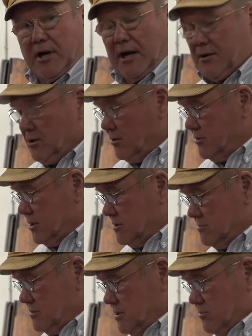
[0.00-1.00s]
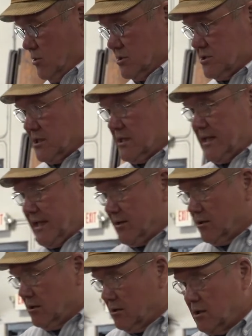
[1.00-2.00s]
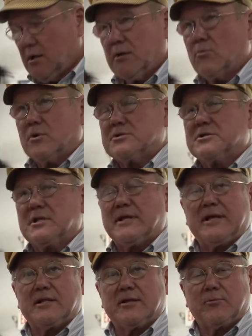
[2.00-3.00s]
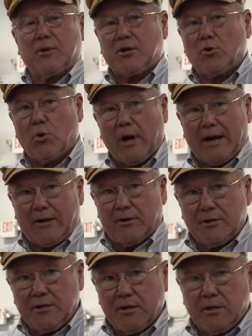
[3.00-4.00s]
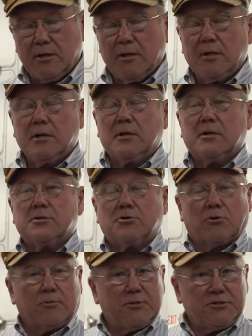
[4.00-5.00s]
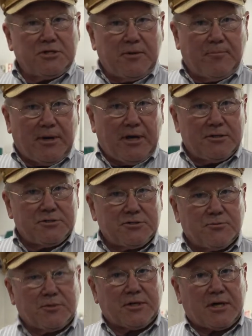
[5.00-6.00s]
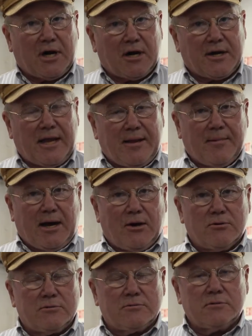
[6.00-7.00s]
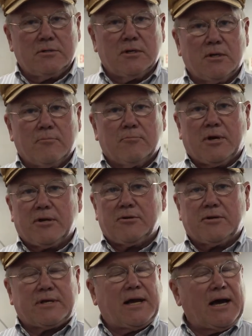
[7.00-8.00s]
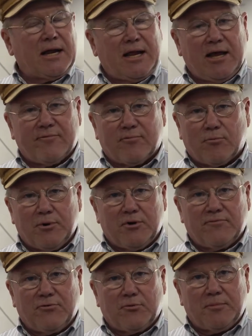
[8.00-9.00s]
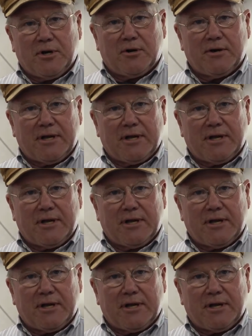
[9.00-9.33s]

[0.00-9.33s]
I know that it wasn't legally required, nor were seat belts when the car came out, but you gotta have a rear view mirror.